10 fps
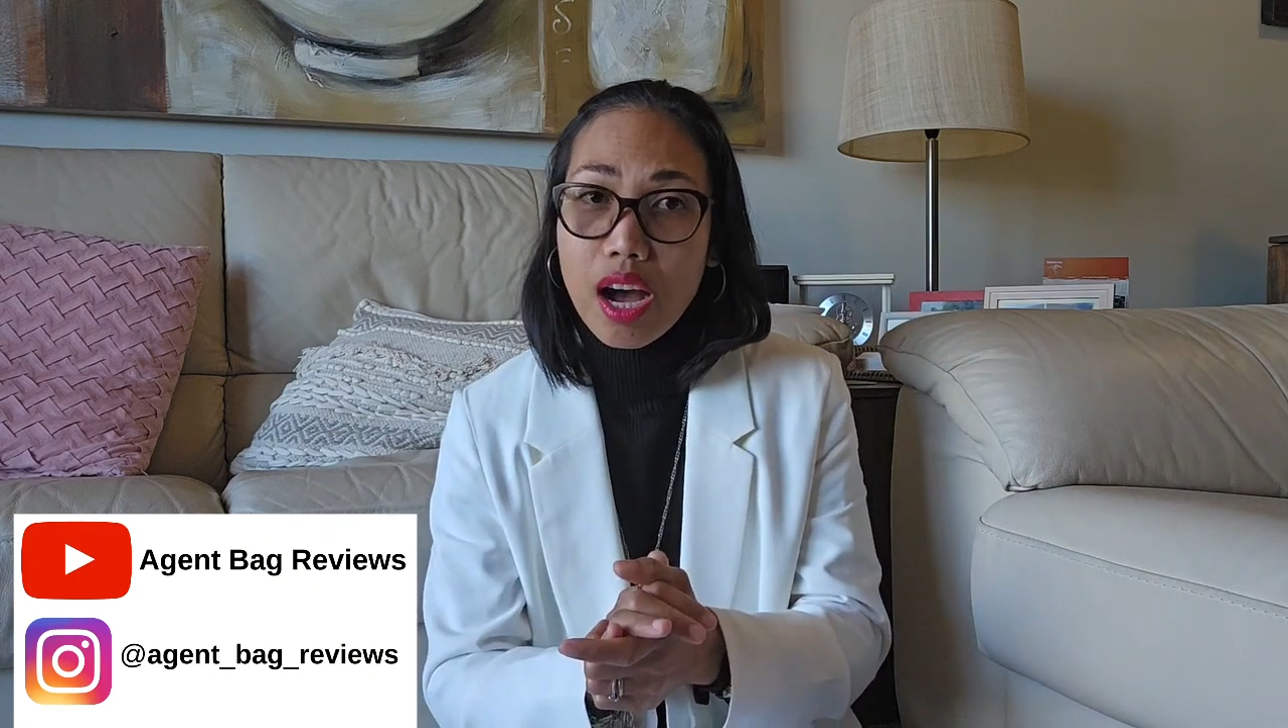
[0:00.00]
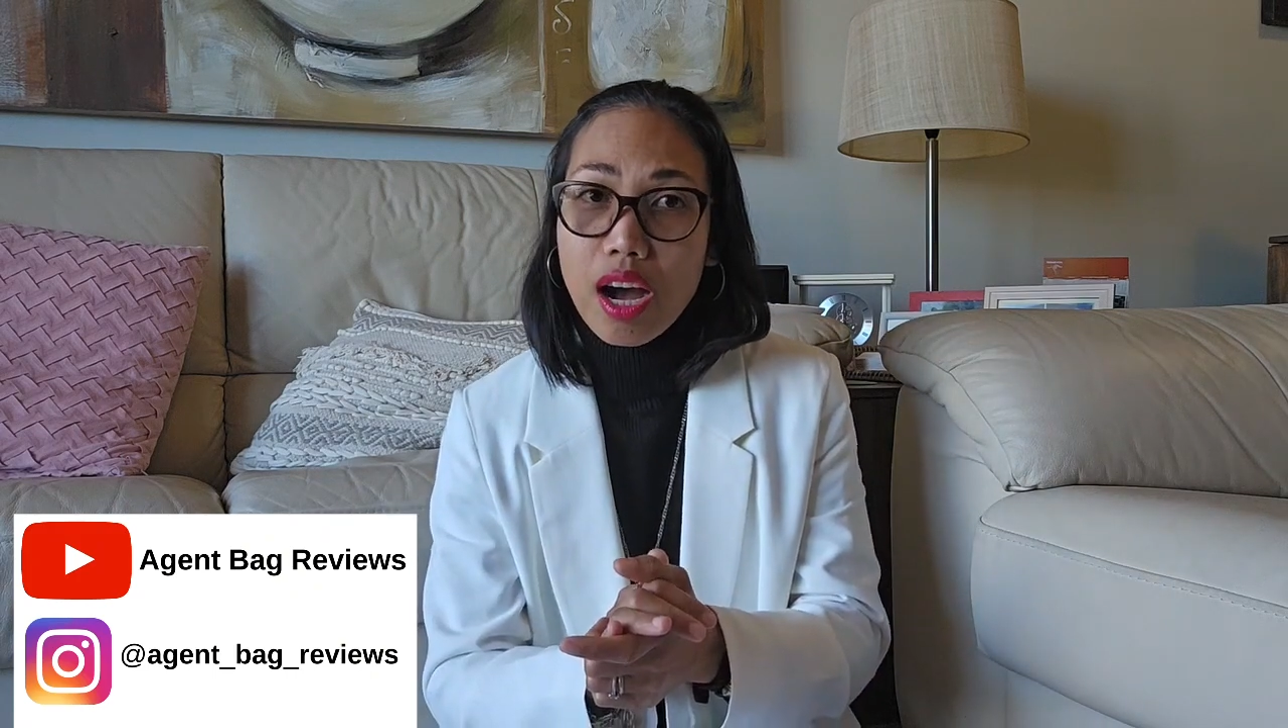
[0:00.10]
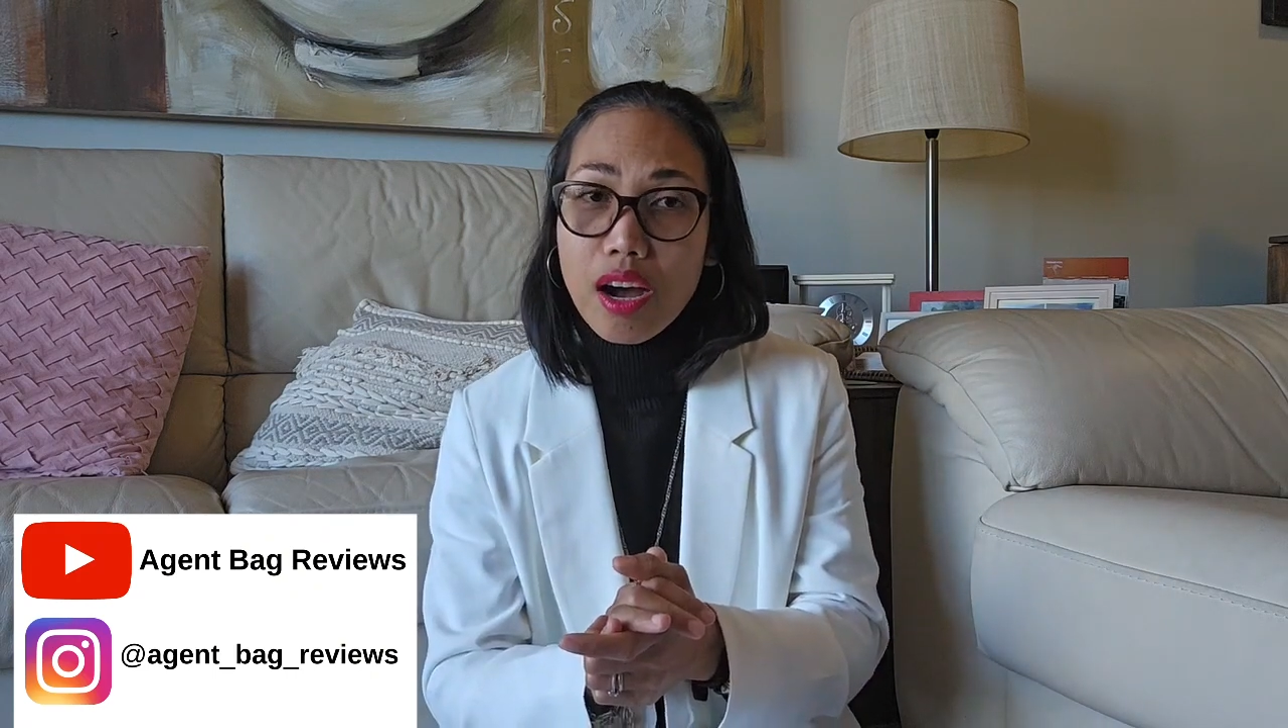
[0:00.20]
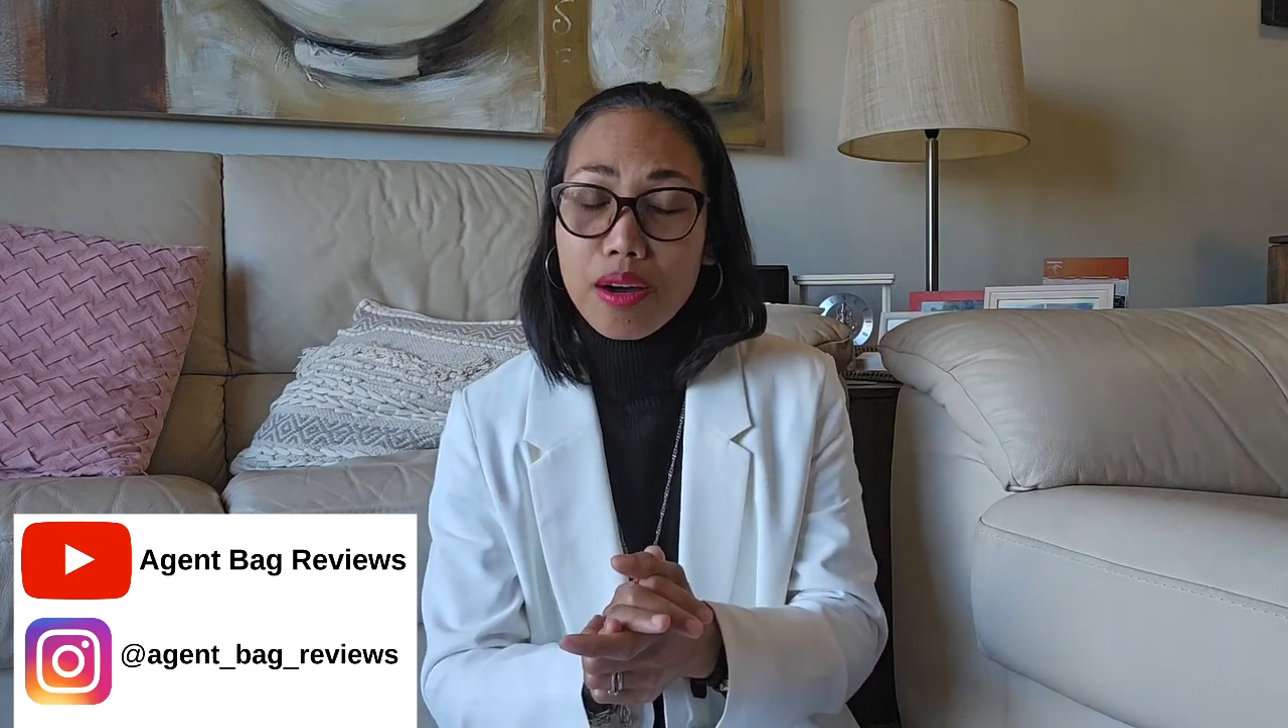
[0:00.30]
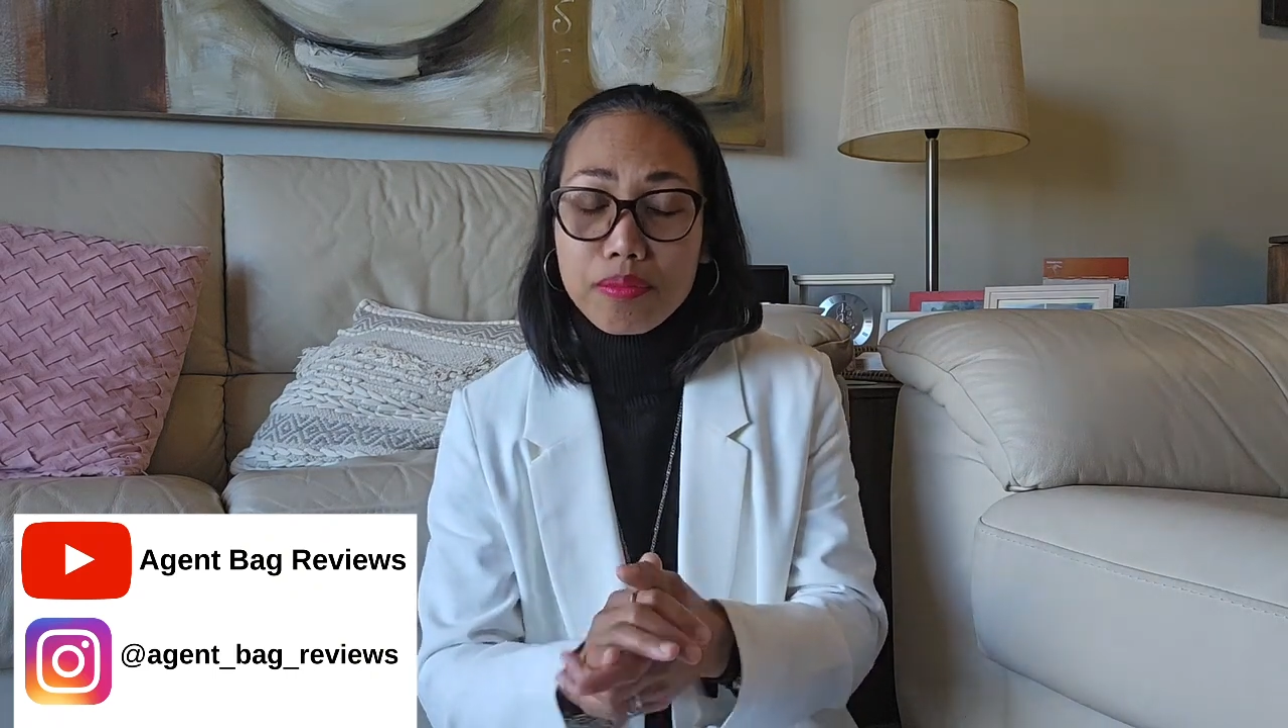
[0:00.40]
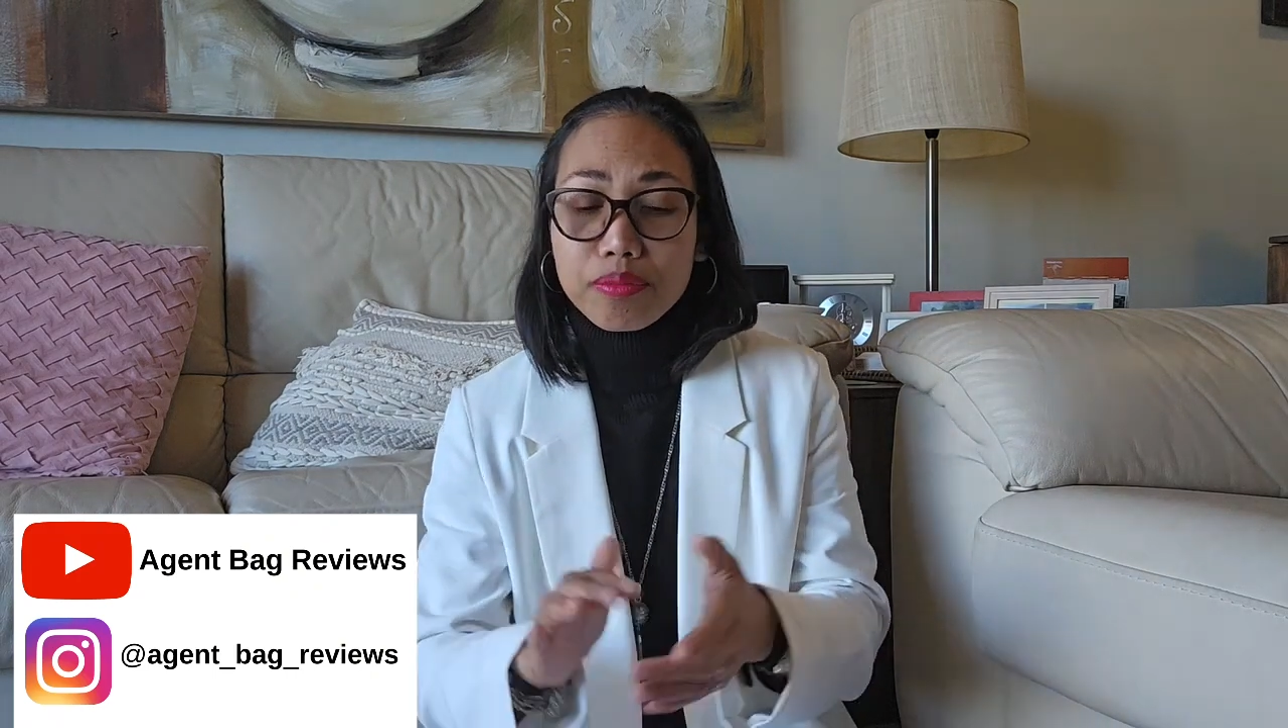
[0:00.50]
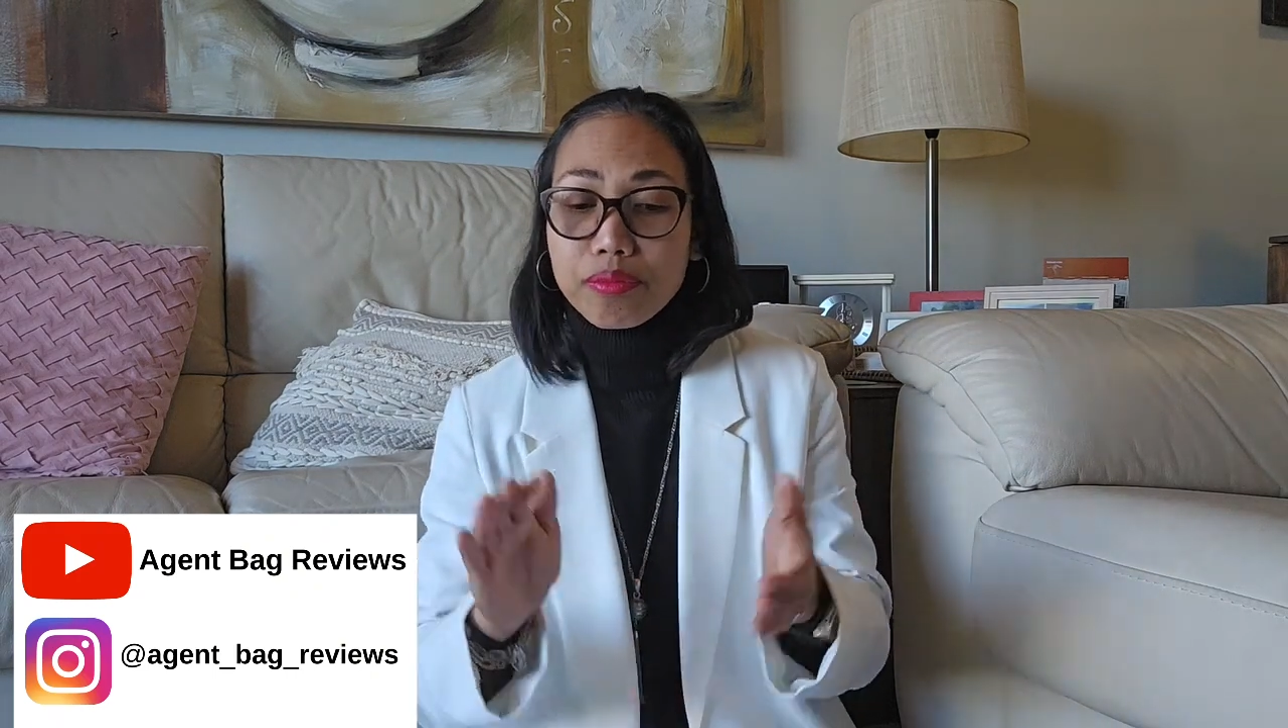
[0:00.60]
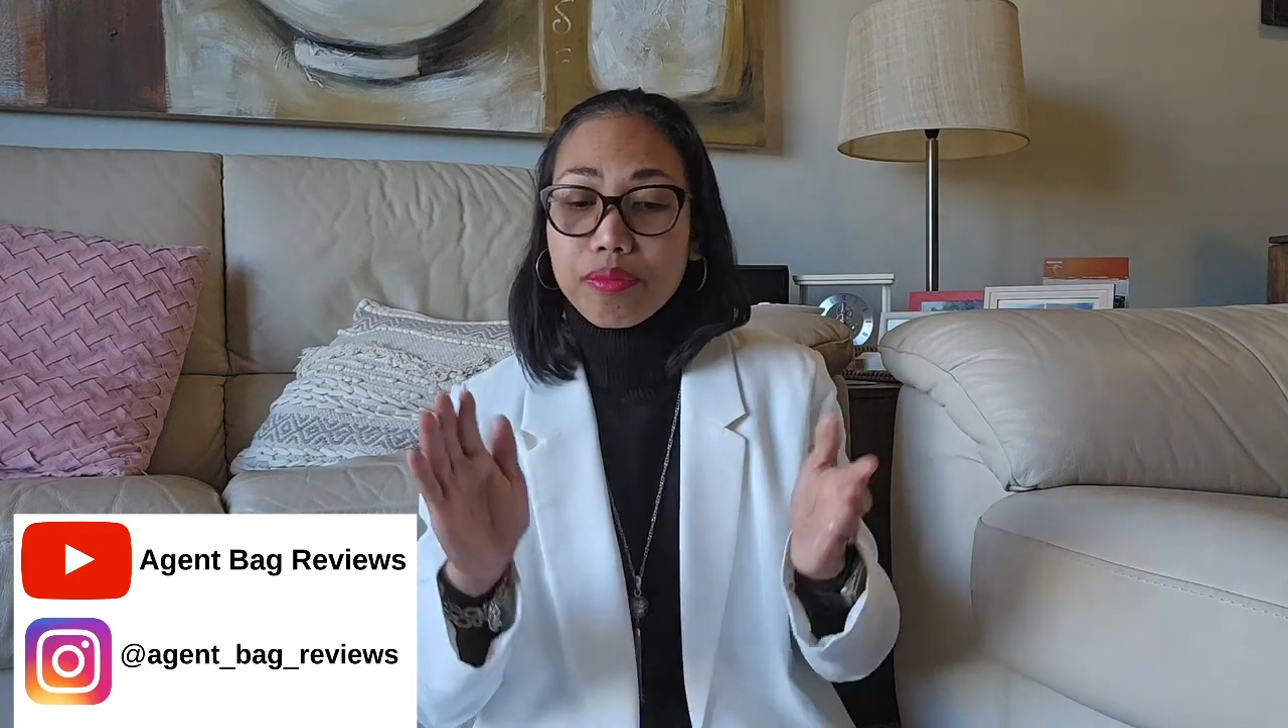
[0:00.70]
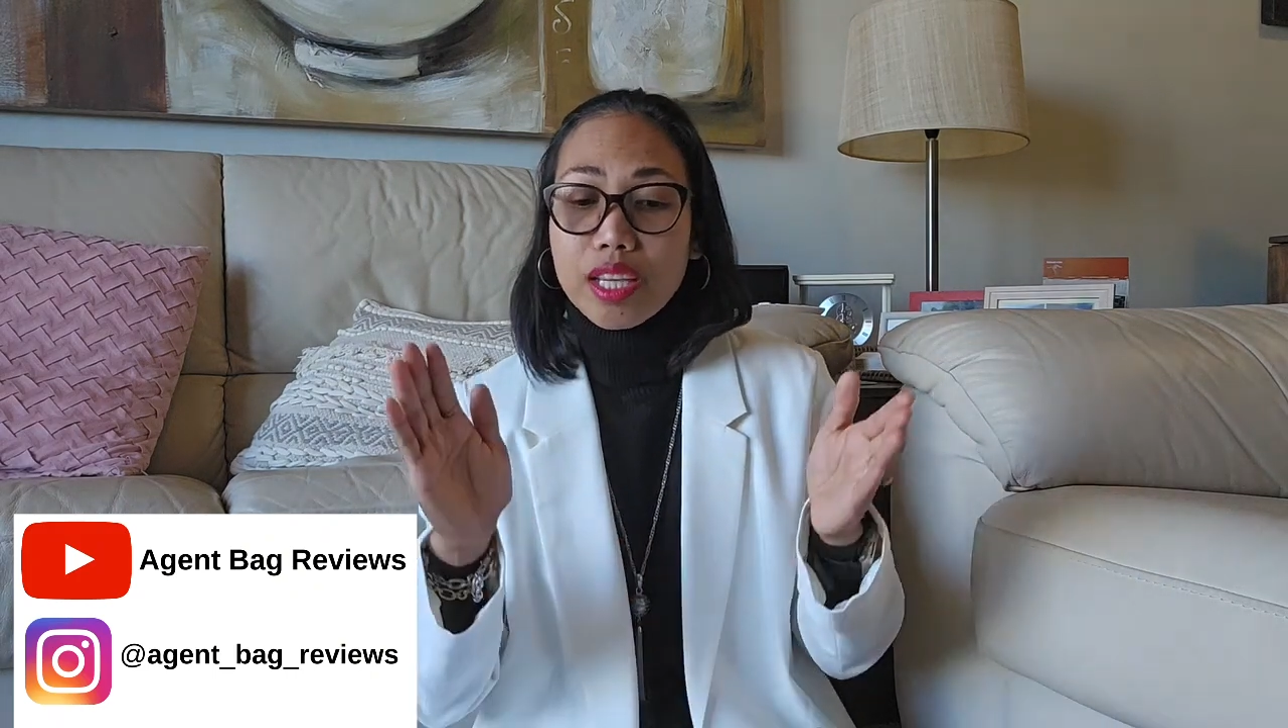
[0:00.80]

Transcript: Um,